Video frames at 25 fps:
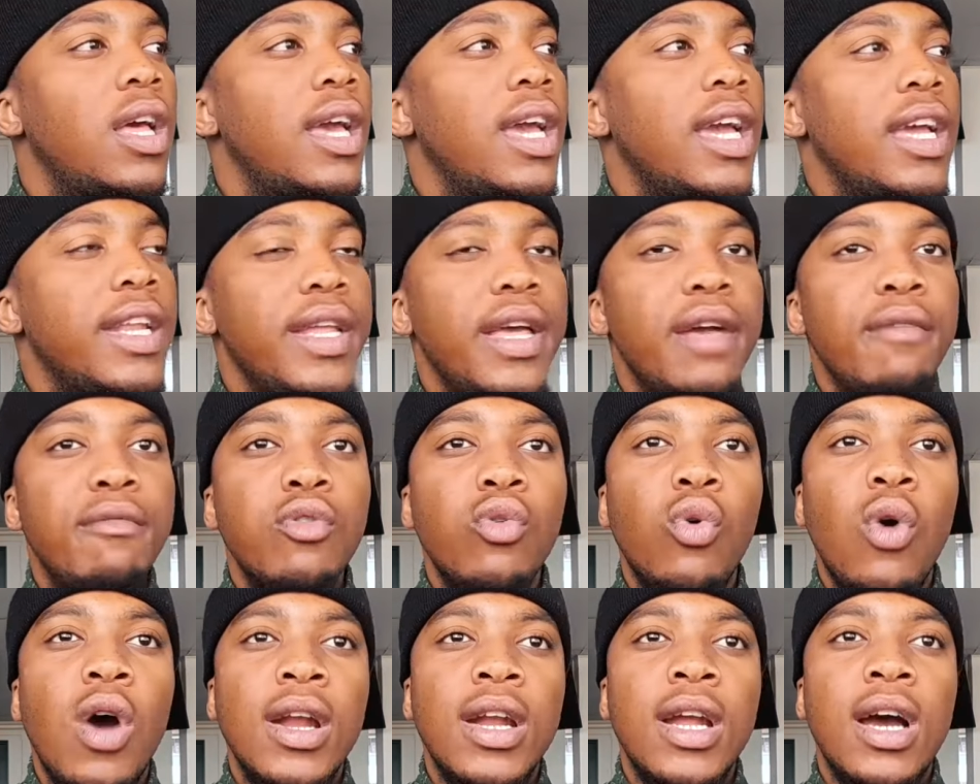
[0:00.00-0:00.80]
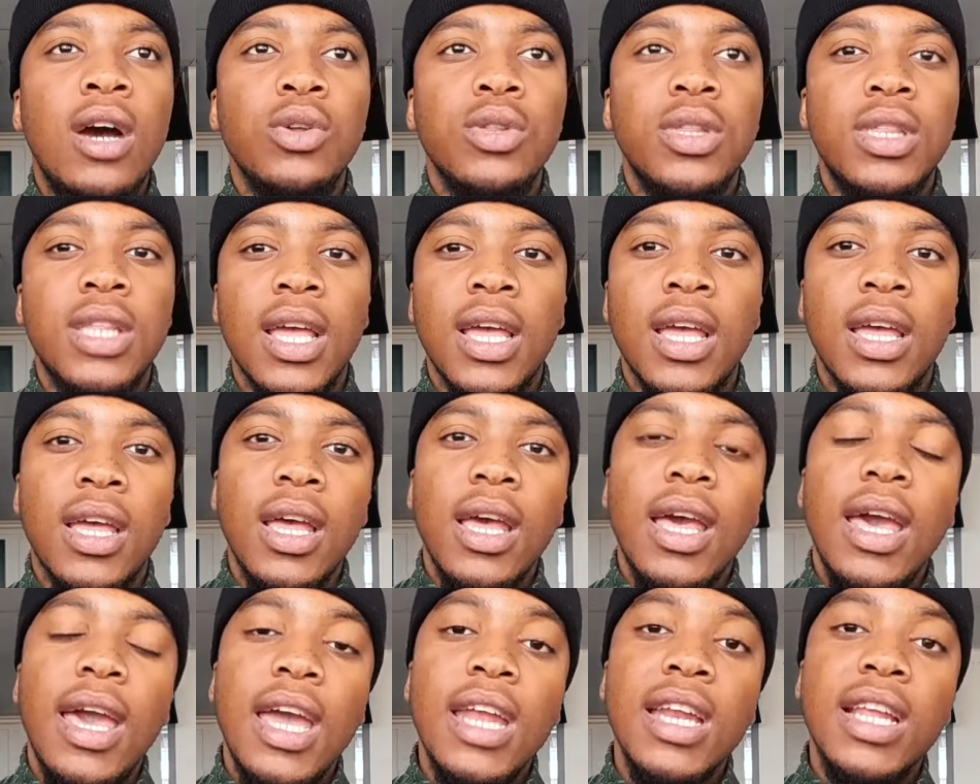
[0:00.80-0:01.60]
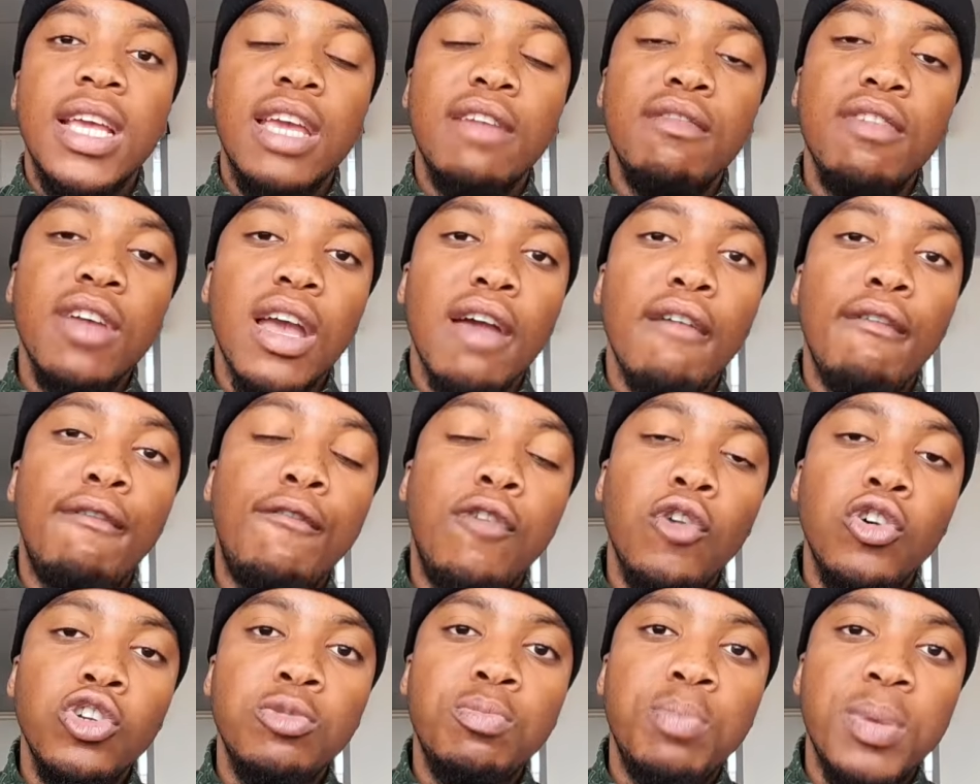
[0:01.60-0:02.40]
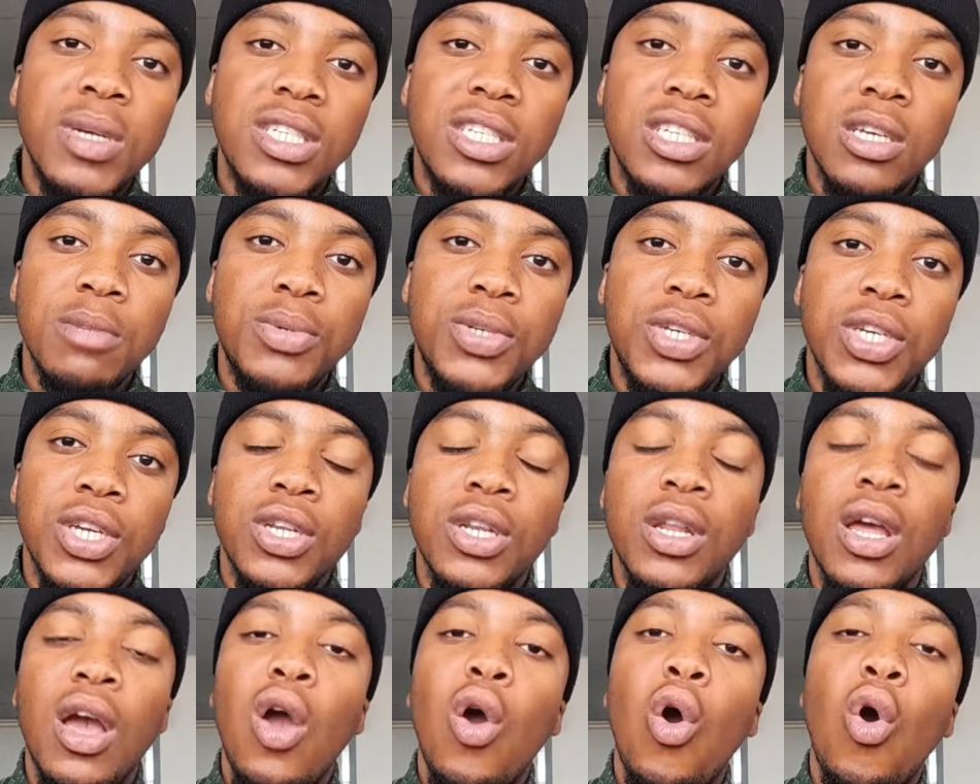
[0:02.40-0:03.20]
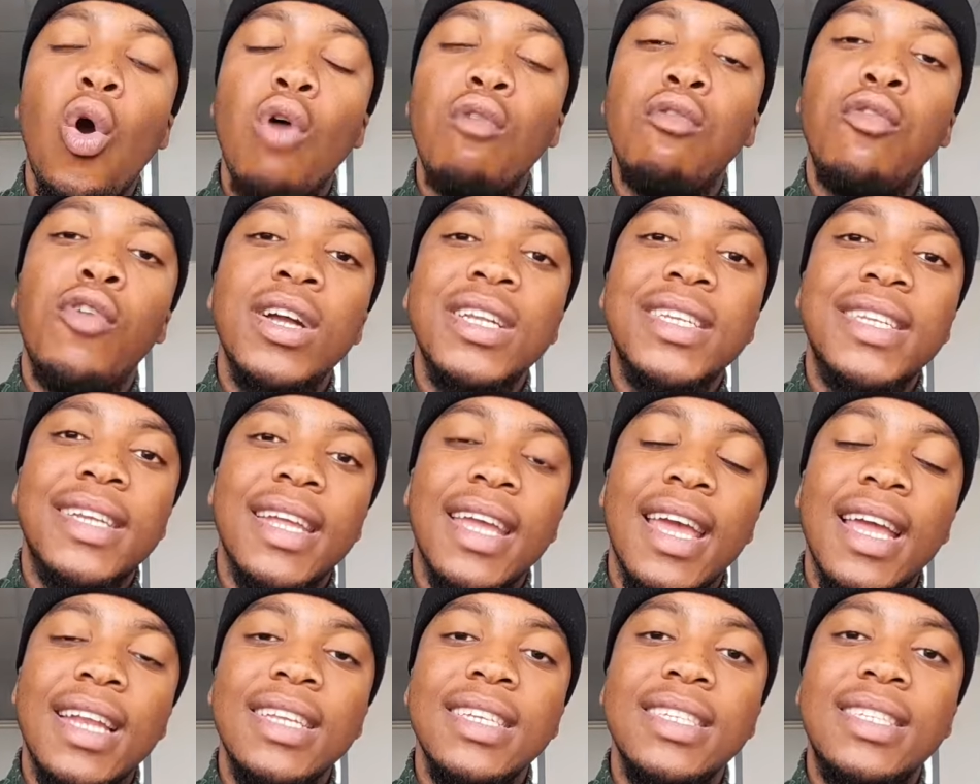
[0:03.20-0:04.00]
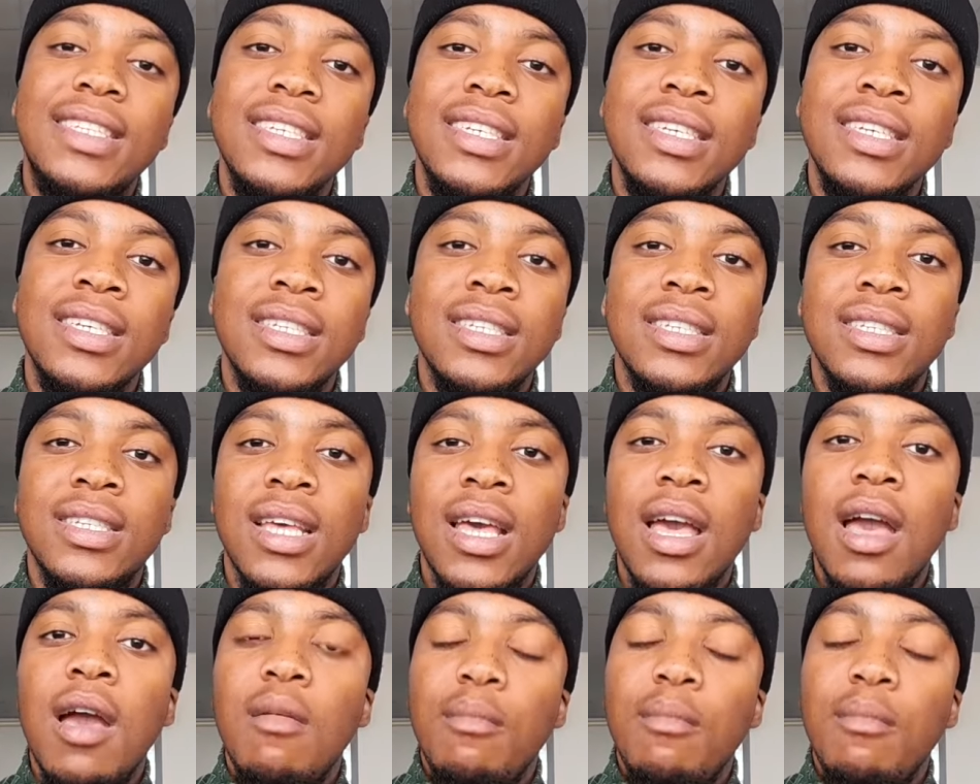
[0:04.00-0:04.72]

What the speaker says: and everyone out there and giving a false perception of what reality is.